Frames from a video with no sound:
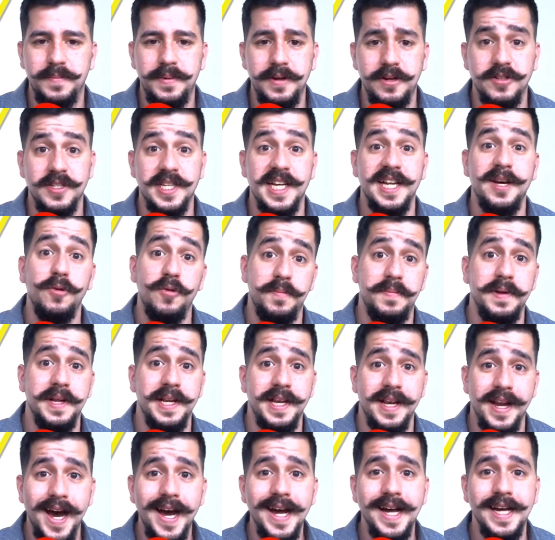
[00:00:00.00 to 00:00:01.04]
Peterson. It would be
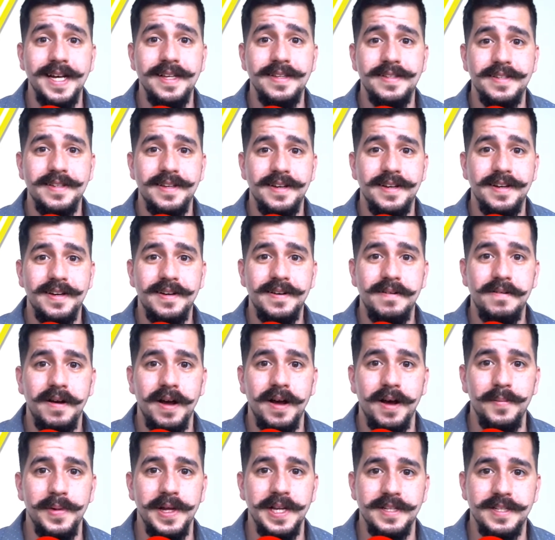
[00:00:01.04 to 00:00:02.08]
nice.
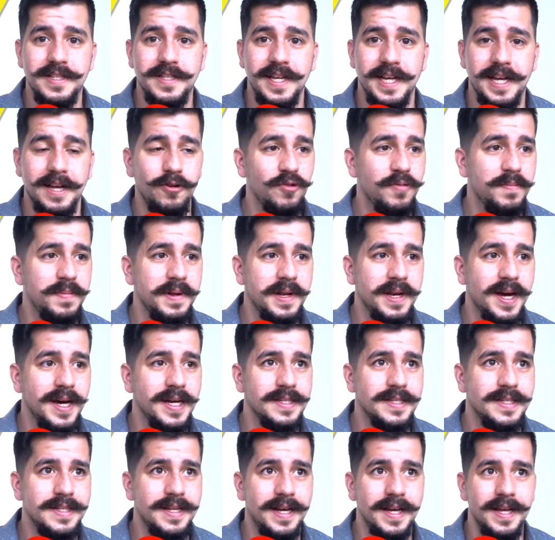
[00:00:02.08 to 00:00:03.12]
I mean, just like it would be
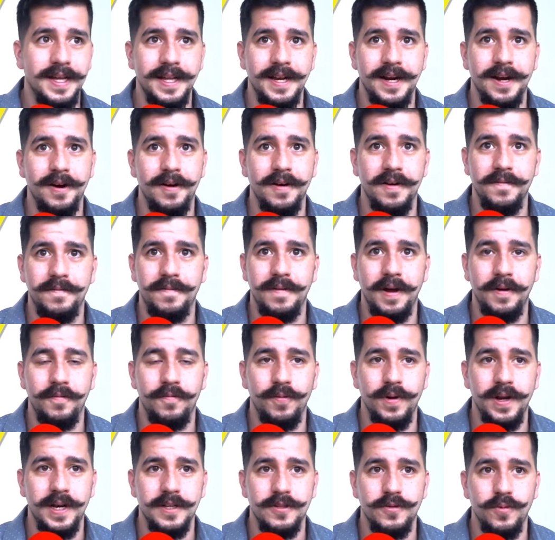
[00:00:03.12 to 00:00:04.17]
nice to, if
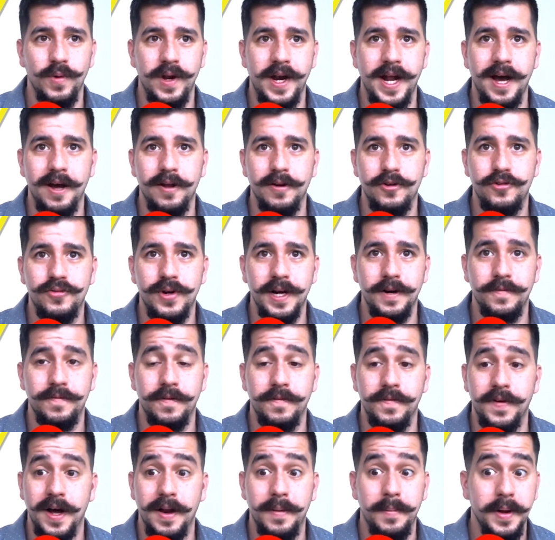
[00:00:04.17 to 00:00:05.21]
we just went out and traded for
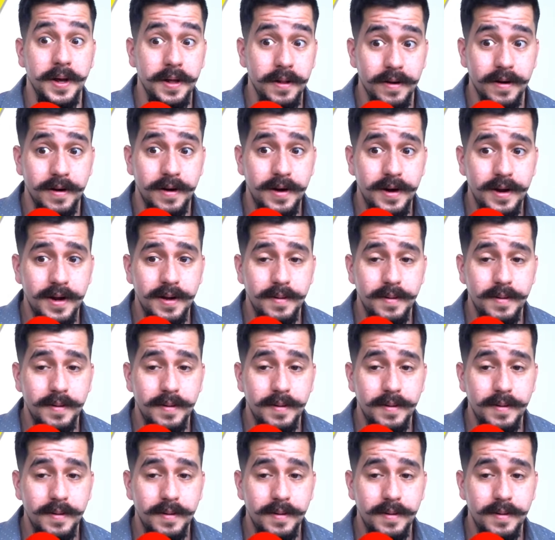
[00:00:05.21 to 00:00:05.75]
Von Miller.